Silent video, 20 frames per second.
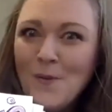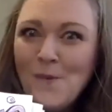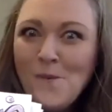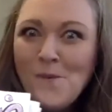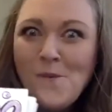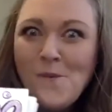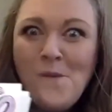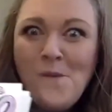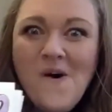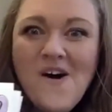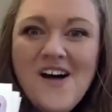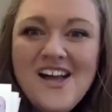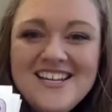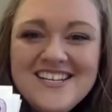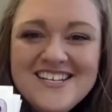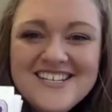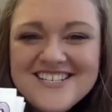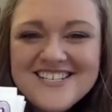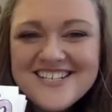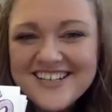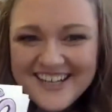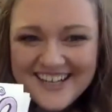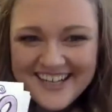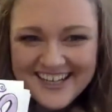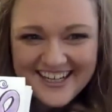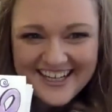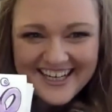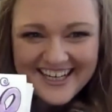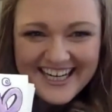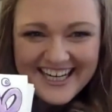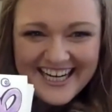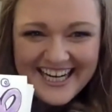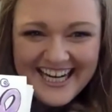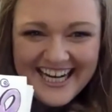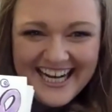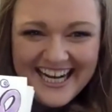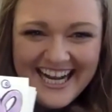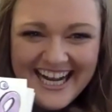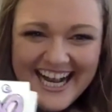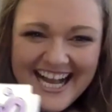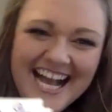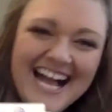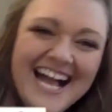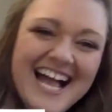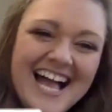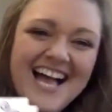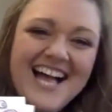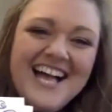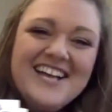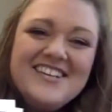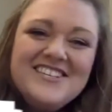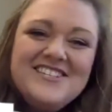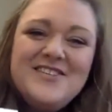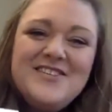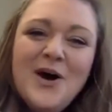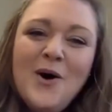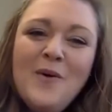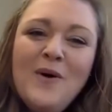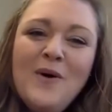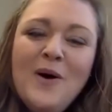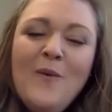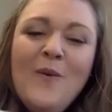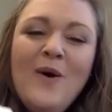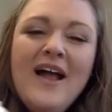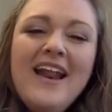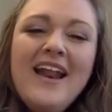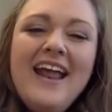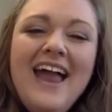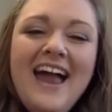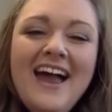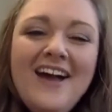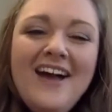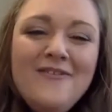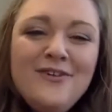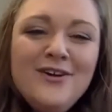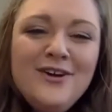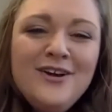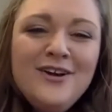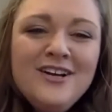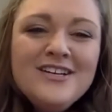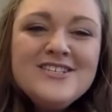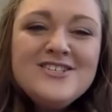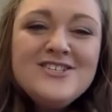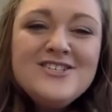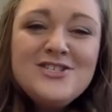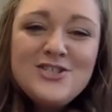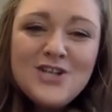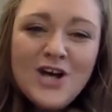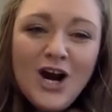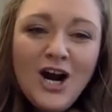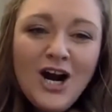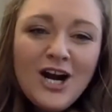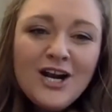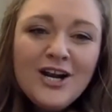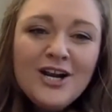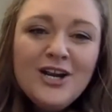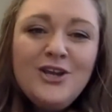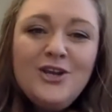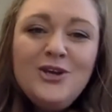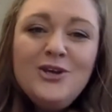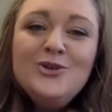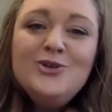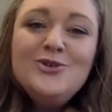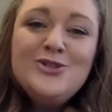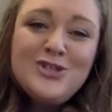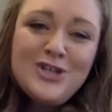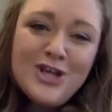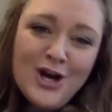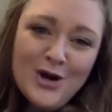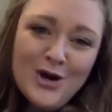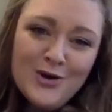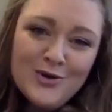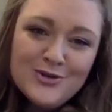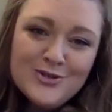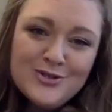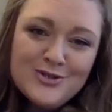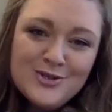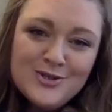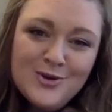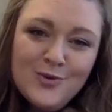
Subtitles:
wonder. So whatever star you chose,